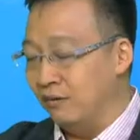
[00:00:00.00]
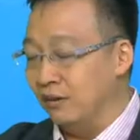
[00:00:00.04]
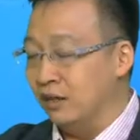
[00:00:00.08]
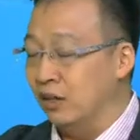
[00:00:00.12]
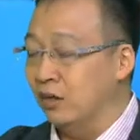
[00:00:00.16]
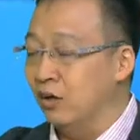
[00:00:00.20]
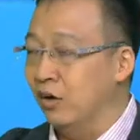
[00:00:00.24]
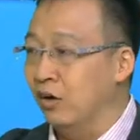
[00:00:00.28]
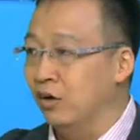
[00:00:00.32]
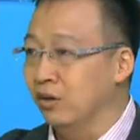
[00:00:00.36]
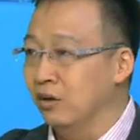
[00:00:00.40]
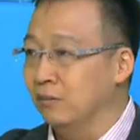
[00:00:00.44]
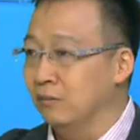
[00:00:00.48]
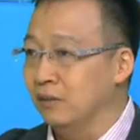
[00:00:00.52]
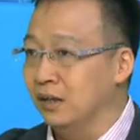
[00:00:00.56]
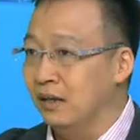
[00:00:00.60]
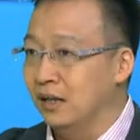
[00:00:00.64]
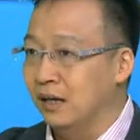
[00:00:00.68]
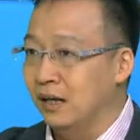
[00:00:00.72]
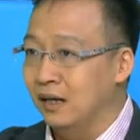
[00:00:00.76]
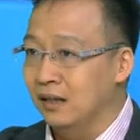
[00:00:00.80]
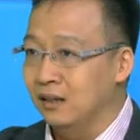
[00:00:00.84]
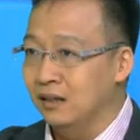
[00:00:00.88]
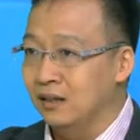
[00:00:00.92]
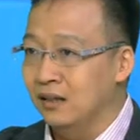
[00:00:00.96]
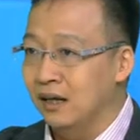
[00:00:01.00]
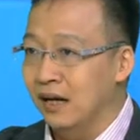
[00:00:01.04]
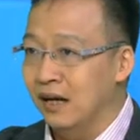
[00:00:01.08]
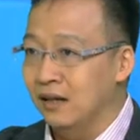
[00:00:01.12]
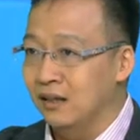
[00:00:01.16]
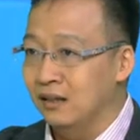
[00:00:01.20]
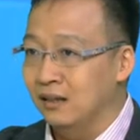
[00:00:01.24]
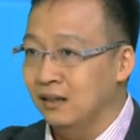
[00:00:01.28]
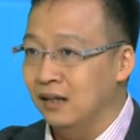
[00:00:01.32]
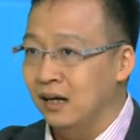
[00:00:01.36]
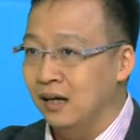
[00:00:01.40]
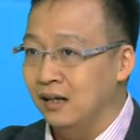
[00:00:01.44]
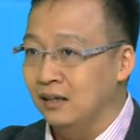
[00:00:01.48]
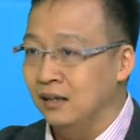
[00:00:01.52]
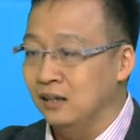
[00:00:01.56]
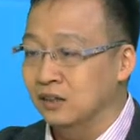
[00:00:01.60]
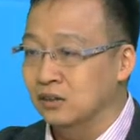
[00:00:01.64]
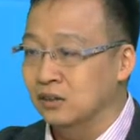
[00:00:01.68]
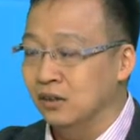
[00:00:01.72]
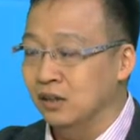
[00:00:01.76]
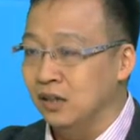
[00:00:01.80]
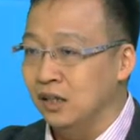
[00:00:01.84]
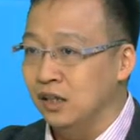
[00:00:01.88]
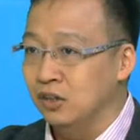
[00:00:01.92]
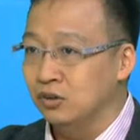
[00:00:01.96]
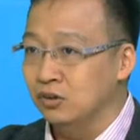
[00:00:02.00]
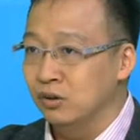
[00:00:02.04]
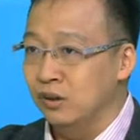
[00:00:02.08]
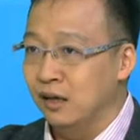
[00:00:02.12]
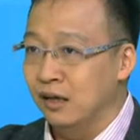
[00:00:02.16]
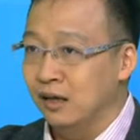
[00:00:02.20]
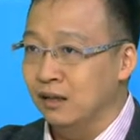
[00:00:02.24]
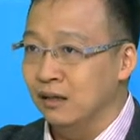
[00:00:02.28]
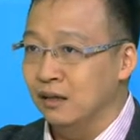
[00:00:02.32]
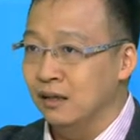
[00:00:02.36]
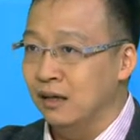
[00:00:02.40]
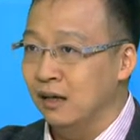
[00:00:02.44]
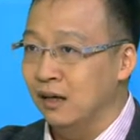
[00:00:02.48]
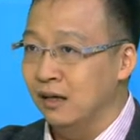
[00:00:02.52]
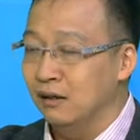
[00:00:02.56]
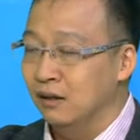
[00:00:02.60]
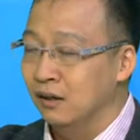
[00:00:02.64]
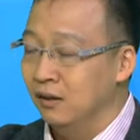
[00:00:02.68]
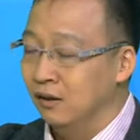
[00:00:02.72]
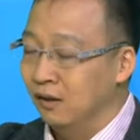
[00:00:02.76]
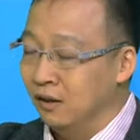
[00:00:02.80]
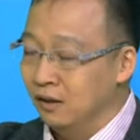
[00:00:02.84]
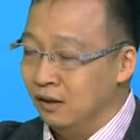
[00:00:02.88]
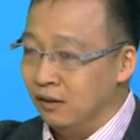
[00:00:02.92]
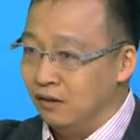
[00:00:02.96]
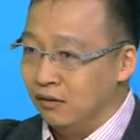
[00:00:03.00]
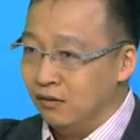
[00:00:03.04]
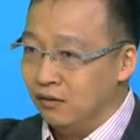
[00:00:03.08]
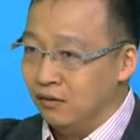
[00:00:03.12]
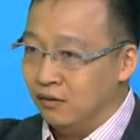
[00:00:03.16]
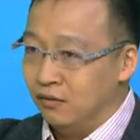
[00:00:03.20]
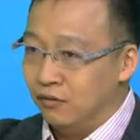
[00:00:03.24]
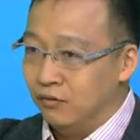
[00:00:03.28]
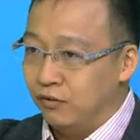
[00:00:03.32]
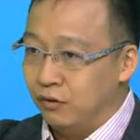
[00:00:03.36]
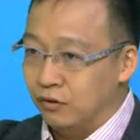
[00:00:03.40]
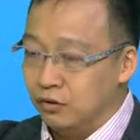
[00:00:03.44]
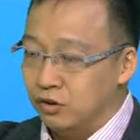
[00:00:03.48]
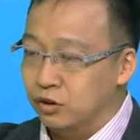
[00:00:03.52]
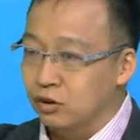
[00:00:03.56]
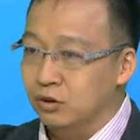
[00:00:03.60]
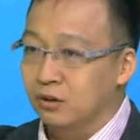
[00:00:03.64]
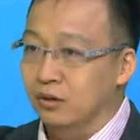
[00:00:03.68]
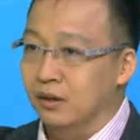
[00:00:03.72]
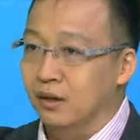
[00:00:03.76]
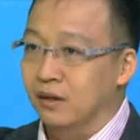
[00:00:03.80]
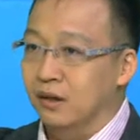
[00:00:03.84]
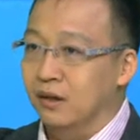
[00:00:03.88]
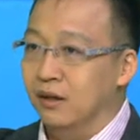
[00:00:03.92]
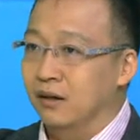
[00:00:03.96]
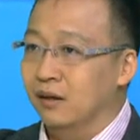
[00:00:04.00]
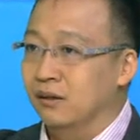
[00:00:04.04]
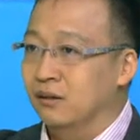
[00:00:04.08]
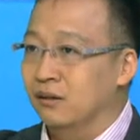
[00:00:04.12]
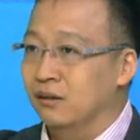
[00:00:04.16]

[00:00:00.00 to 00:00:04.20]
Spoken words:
our economy, and that is the issue. And then for sure,